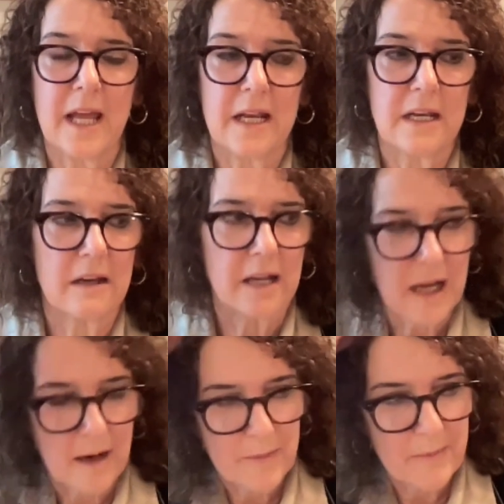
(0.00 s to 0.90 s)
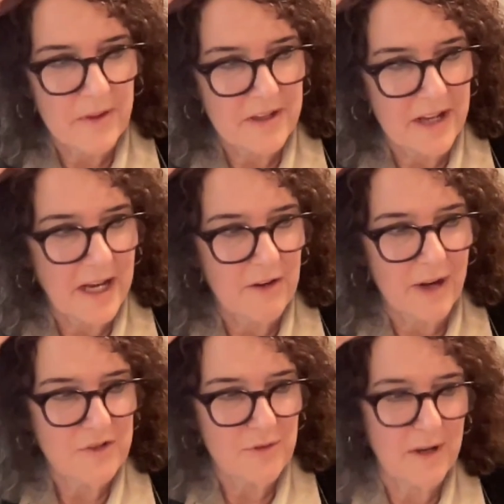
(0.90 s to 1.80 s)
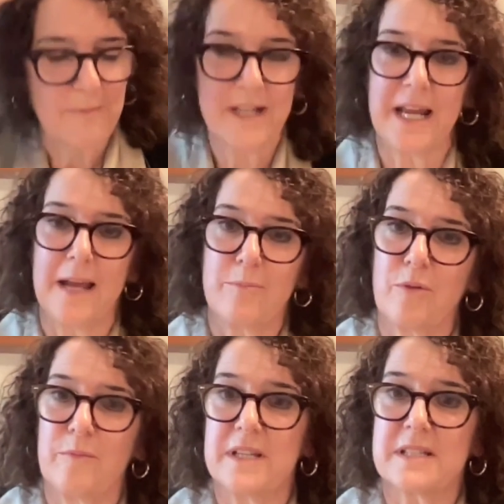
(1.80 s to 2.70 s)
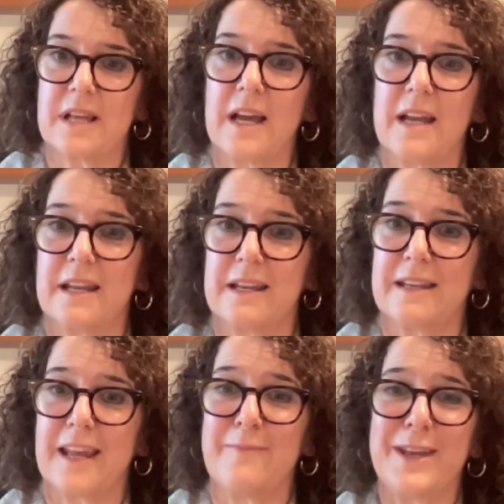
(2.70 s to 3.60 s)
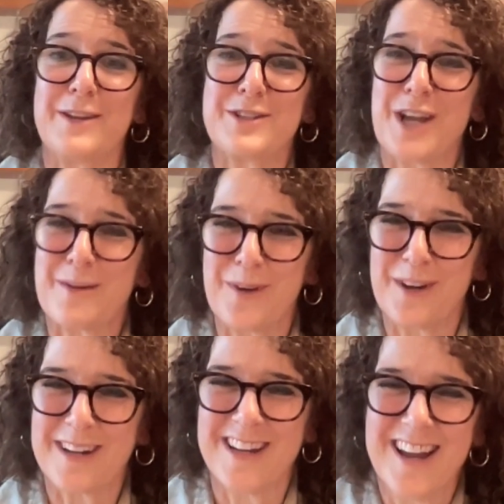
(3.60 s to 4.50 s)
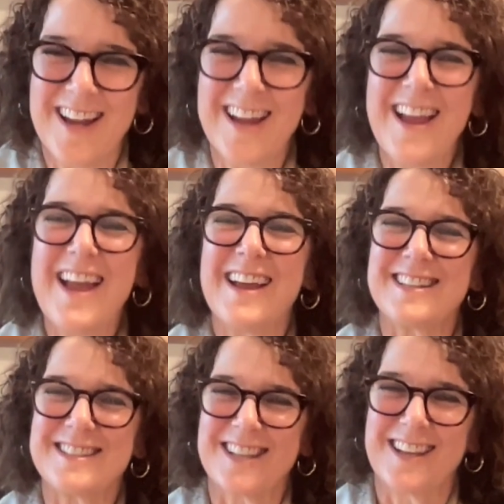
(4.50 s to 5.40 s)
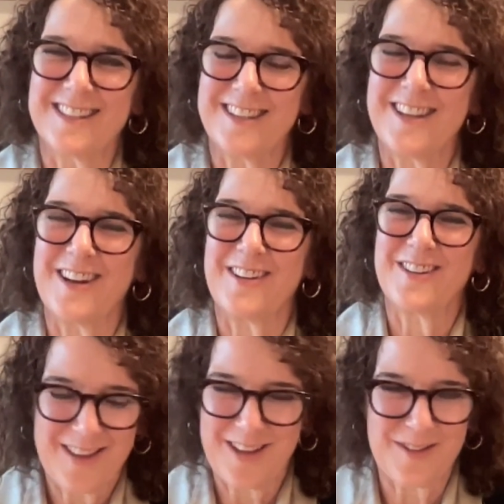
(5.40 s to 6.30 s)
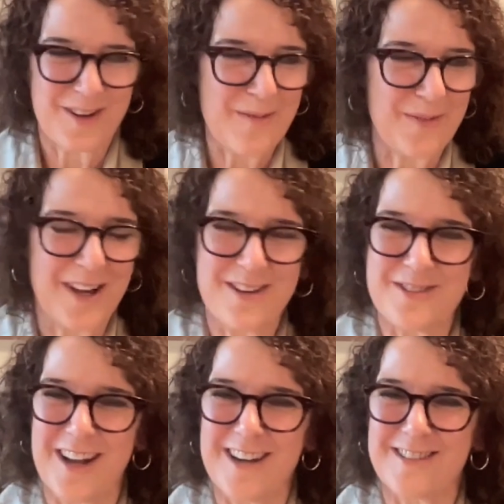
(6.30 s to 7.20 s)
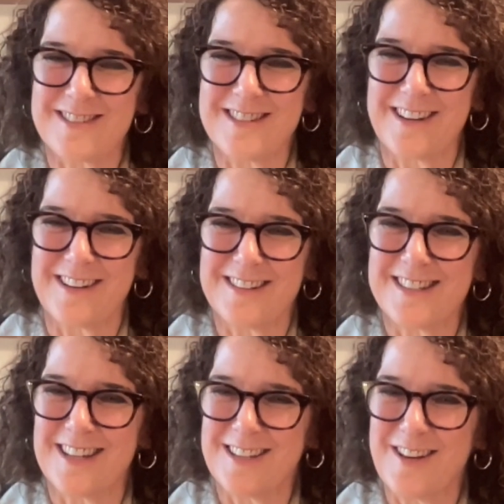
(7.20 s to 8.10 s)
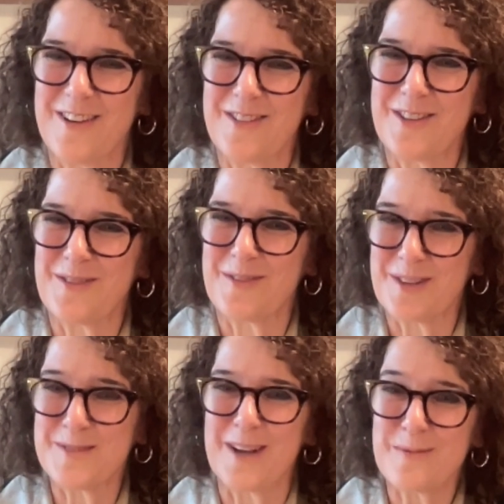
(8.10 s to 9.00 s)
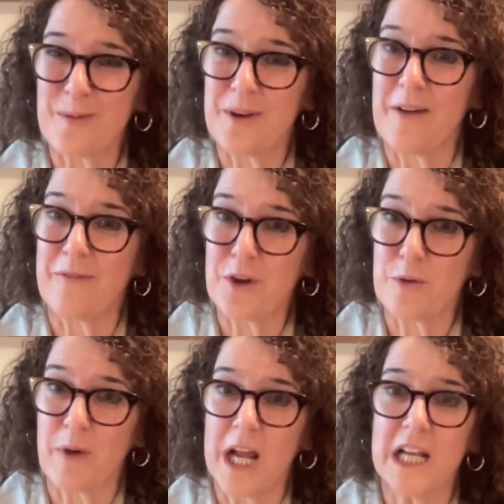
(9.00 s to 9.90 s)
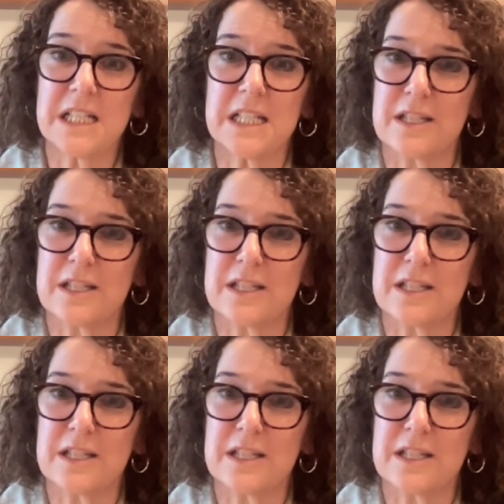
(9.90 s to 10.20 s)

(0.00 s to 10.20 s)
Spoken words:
then like I remember the day I graduated, my dad pulled me aside and gave me a checkbook and said, I think there were a couple $100 in there and said, you're responsible now for your rent